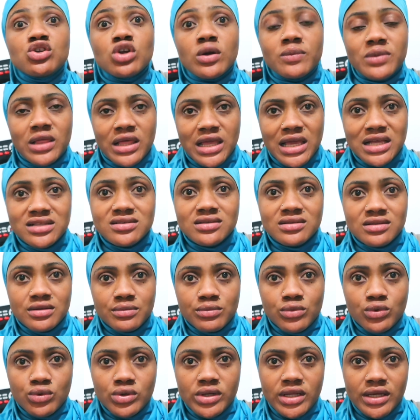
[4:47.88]
dropped the kids in the
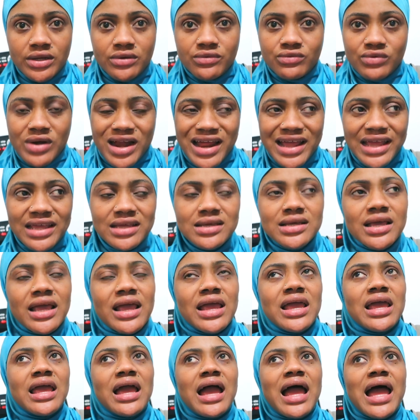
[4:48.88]
morning, right?
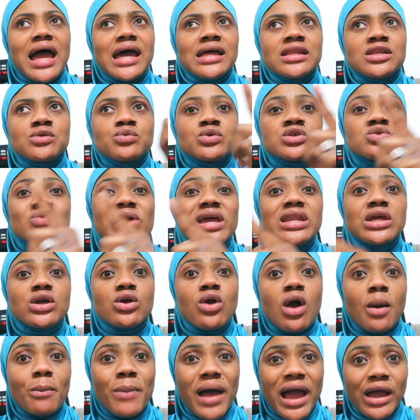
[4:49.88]
And it was when he
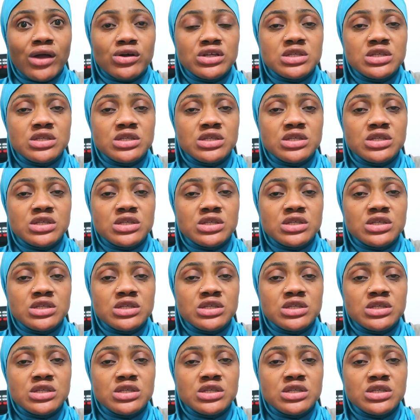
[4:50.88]
got back,